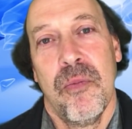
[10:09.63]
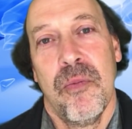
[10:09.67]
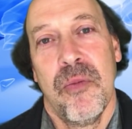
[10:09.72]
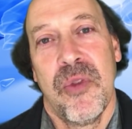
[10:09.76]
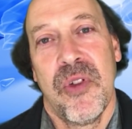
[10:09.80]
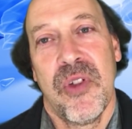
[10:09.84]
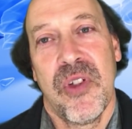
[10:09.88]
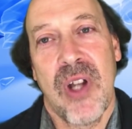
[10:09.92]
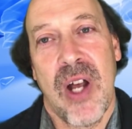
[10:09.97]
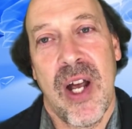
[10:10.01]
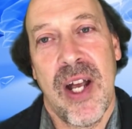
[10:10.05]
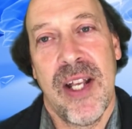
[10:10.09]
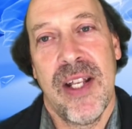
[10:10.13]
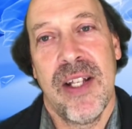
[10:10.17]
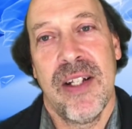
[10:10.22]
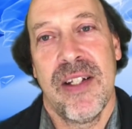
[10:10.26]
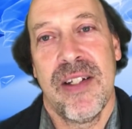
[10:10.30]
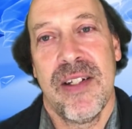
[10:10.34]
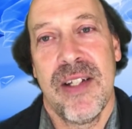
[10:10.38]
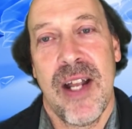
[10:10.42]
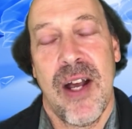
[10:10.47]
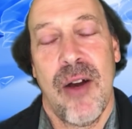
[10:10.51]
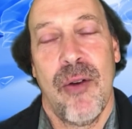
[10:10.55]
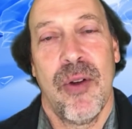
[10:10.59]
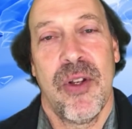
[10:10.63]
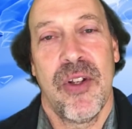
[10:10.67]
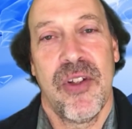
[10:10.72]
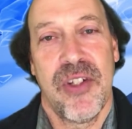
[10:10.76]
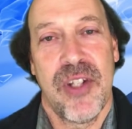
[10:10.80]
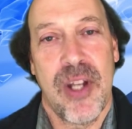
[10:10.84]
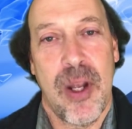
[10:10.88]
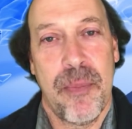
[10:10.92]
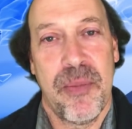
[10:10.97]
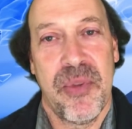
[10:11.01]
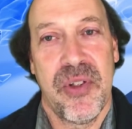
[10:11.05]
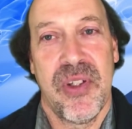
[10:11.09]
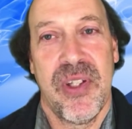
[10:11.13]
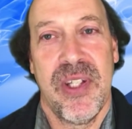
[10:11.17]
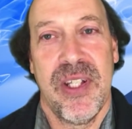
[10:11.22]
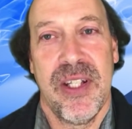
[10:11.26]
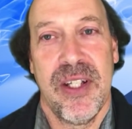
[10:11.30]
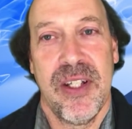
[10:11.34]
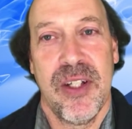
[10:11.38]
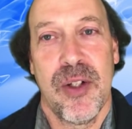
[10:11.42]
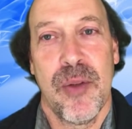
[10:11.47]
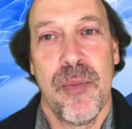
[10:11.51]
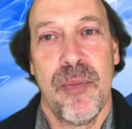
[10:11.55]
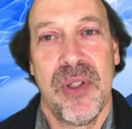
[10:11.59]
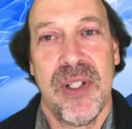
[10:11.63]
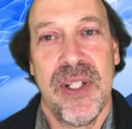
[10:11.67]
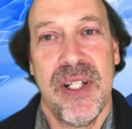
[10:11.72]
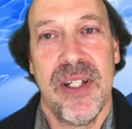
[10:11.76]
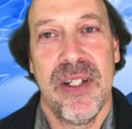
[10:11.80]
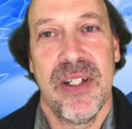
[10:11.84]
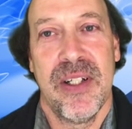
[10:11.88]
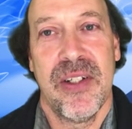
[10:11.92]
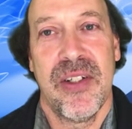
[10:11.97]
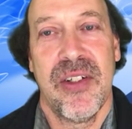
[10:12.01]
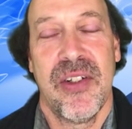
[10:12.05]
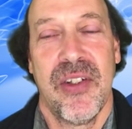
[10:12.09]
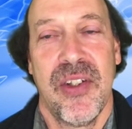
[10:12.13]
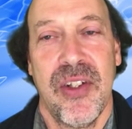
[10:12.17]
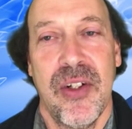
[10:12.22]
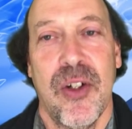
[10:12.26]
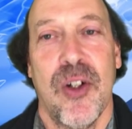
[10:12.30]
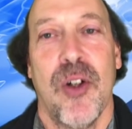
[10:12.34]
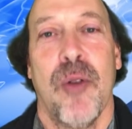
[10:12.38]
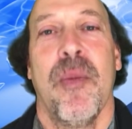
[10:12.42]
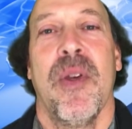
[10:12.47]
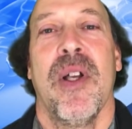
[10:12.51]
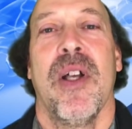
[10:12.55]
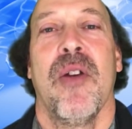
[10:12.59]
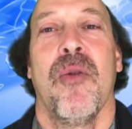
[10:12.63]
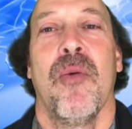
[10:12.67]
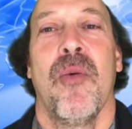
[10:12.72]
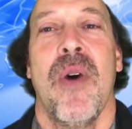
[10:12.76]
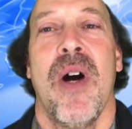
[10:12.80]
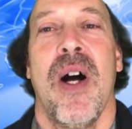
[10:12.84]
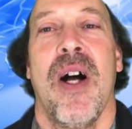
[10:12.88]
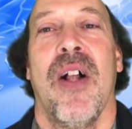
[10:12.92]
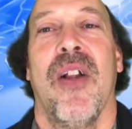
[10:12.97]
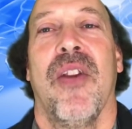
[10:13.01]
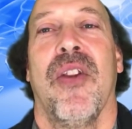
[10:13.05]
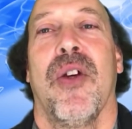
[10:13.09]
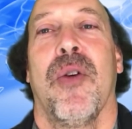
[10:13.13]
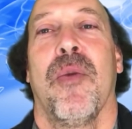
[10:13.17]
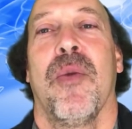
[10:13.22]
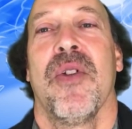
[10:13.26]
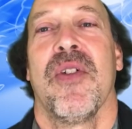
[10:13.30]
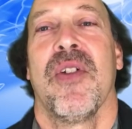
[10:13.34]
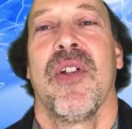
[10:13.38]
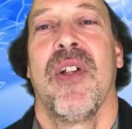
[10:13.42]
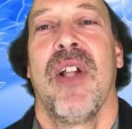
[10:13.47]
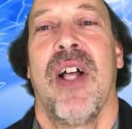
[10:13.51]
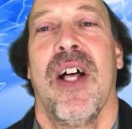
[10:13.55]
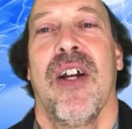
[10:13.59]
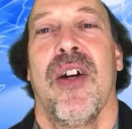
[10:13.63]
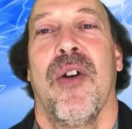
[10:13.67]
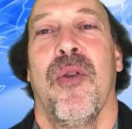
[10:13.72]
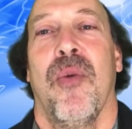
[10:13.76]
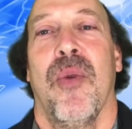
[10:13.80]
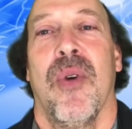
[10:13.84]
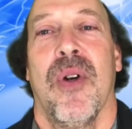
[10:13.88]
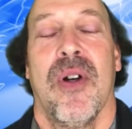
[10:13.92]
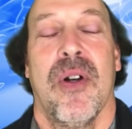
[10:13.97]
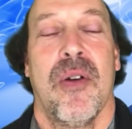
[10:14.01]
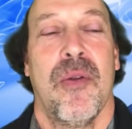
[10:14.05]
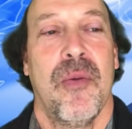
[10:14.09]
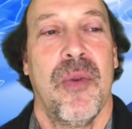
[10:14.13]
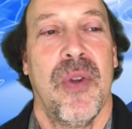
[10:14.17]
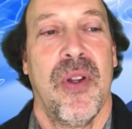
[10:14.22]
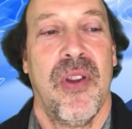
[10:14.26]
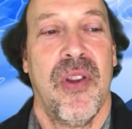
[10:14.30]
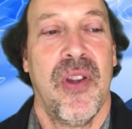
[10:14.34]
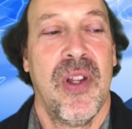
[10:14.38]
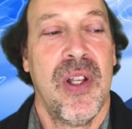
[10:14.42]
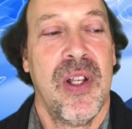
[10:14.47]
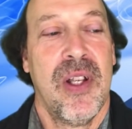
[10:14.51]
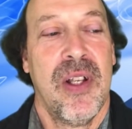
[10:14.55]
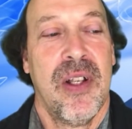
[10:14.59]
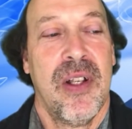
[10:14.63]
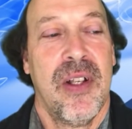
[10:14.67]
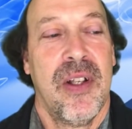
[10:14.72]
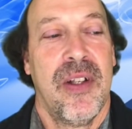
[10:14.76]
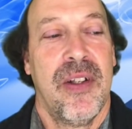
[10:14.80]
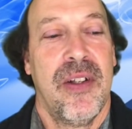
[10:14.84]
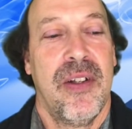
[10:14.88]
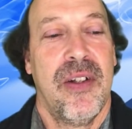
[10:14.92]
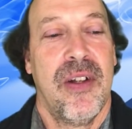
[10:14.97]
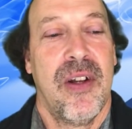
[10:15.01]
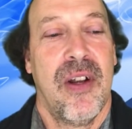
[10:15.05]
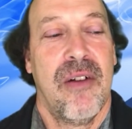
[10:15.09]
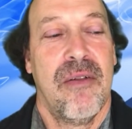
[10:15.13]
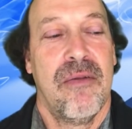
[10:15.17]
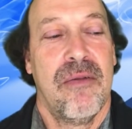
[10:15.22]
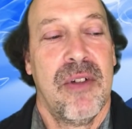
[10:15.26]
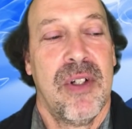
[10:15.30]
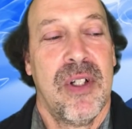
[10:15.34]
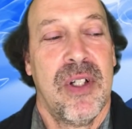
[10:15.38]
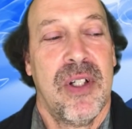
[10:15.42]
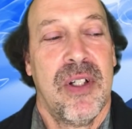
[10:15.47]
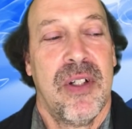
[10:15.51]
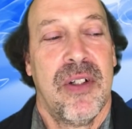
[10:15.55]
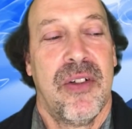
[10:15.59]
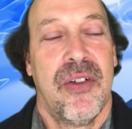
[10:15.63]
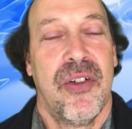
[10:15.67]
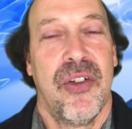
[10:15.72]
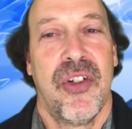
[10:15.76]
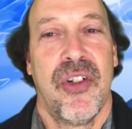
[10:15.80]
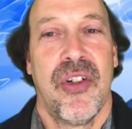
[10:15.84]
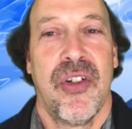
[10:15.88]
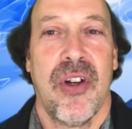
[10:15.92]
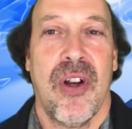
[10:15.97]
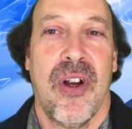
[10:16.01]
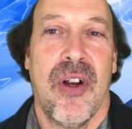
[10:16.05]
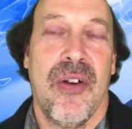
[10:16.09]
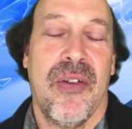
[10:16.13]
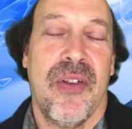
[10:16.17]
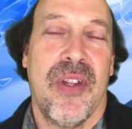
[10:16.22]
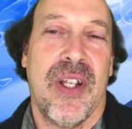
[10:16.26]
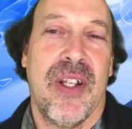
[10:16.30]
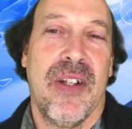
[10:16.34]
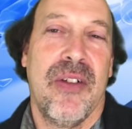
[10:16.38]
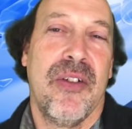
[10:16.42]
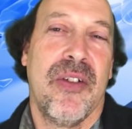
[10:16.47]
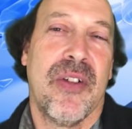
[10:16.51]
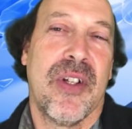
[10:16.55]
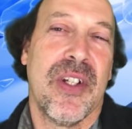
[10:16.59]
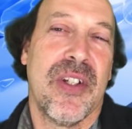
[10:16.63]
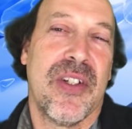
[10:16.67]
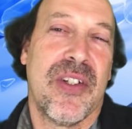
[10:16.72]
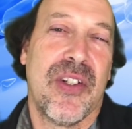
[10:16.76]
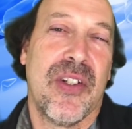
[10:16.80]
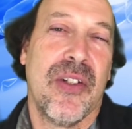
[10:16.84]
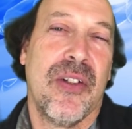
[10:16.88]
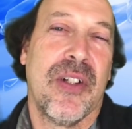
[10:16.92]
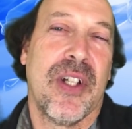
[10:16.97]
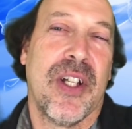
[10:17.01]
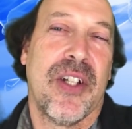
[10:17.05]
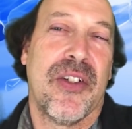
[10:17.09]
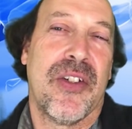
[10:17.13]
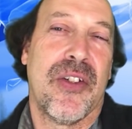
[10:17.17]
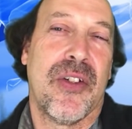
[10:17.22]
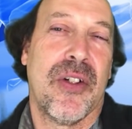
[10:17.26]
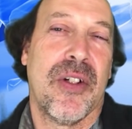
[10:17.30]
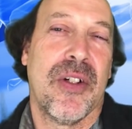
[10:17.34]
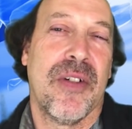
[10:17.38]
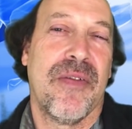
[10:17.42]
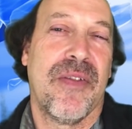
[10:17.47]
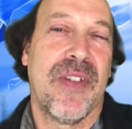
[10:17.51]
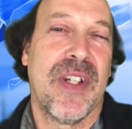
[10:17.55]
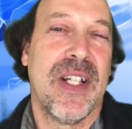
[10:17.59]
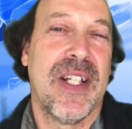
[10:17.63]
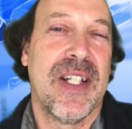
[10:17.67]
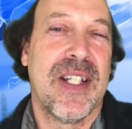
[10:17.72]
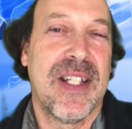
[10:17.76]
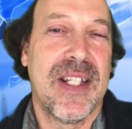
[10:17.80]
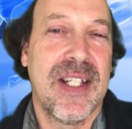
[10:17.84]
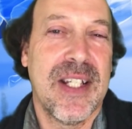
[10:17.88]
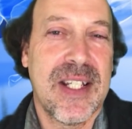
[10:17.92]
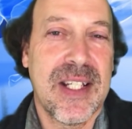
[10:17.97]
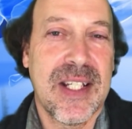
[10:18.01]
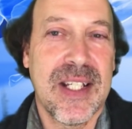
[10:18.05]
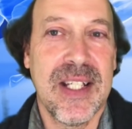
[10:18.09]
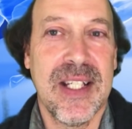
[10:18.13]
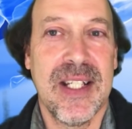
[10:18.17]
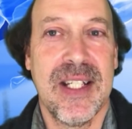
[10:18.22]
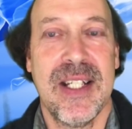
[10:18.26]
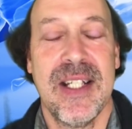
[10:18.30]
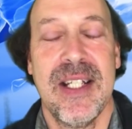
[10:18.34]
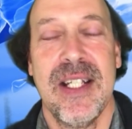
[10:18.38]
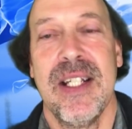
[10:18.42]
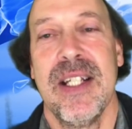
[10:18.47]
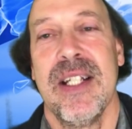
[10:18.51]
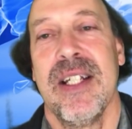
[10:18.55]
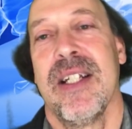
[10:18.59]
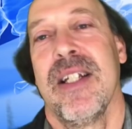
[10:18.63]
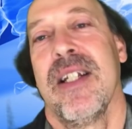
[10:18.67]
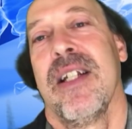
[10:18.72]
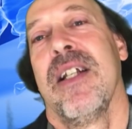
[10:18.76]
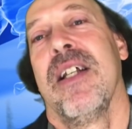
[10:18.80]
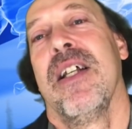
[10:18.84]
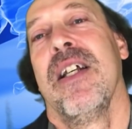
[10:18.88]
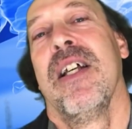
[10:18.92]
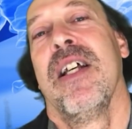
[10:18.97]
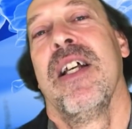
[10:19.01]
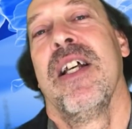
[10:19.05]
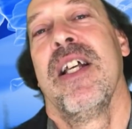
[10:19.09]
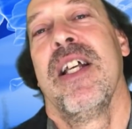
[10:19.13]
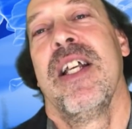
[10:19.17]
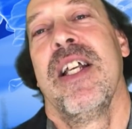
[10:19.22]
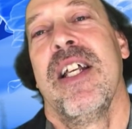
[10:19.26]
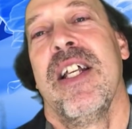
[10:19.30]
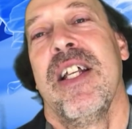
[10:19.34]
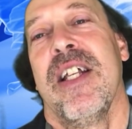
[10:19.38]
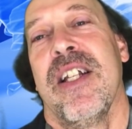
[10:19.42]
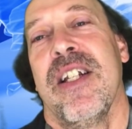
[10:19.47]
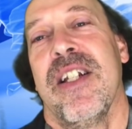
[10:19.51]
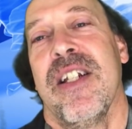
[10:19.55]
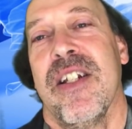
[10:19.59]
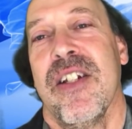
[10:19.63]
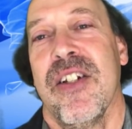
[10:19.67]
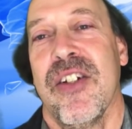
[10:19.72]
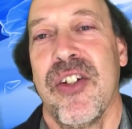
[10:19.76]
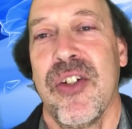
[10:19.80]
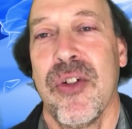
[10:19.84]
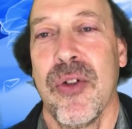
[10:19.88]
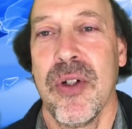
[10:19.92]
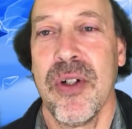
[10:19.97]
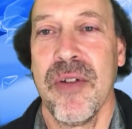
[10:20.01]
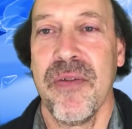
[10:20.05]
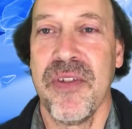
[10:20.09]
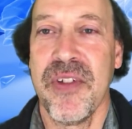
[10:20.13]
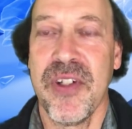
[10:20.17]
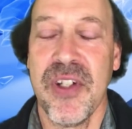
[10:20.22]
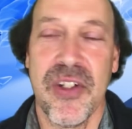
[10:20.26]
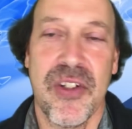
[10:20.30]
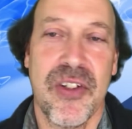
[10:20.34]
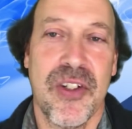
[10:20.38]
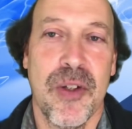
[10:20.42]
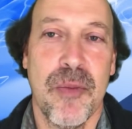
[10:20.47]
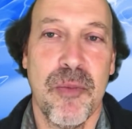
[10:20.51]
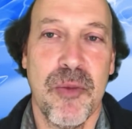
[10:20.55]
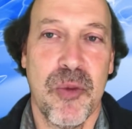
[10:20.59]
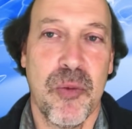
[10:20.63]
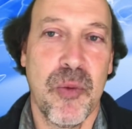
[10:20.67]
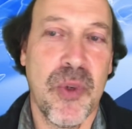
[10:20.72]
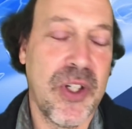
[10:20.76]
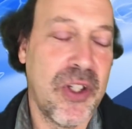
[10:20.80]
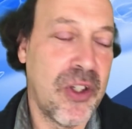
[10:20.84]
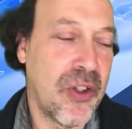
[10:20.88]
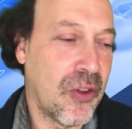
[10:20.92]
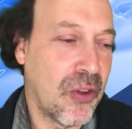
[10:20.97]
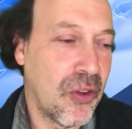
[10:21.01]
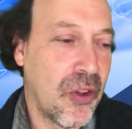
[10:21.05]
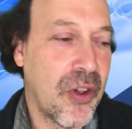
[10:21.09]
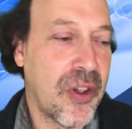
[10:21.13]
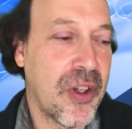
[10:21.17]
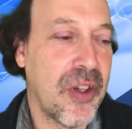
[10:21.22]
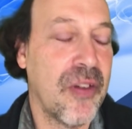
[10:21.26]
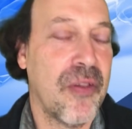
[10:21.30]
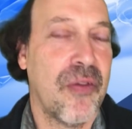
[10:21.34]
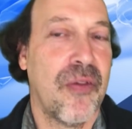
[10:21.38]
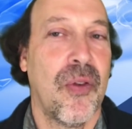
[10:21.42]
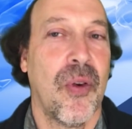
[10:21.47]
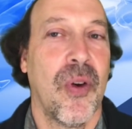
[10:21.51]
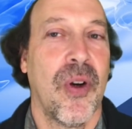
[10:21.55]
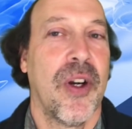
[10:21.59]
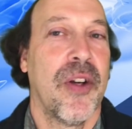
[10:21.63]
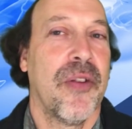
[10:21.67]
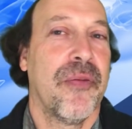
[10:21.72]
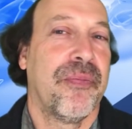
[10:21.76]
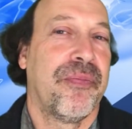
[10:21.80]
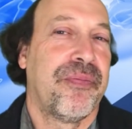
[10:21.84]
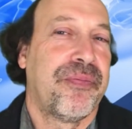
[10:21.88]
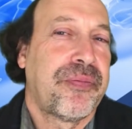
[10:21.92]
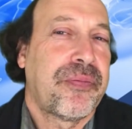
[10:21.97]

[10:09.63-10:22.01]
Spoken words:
Science now accepts the incompleteness theorem, and while there was a lot of work with, you know, to show that you can still get sort of consistencies in sort of systems when you're looking for it,